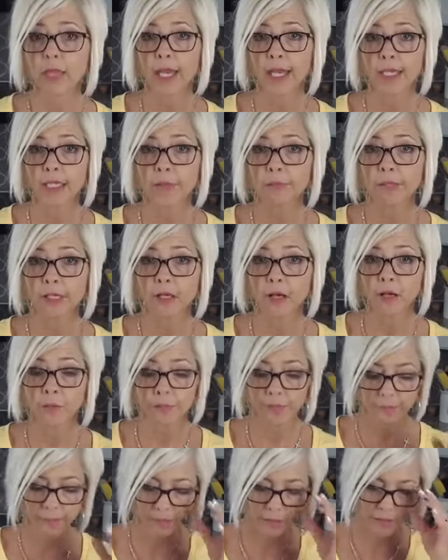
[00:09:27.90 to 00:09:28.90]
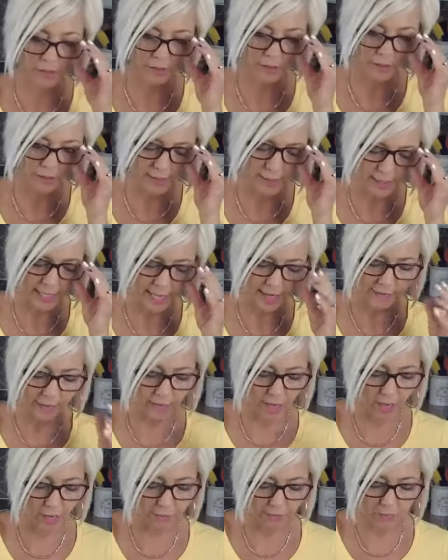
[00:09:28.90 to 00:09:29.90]
adding my almond milk, it's a half a
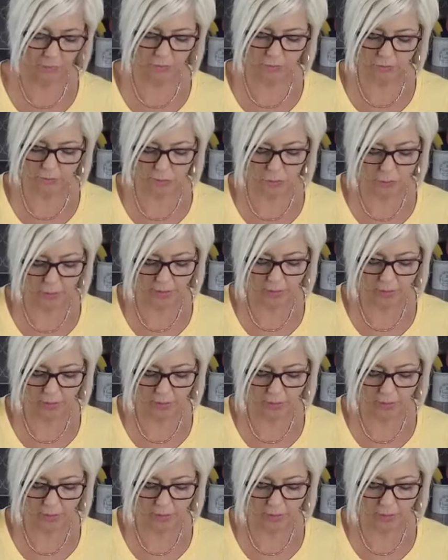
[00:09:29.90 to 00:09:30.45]
cup. You can use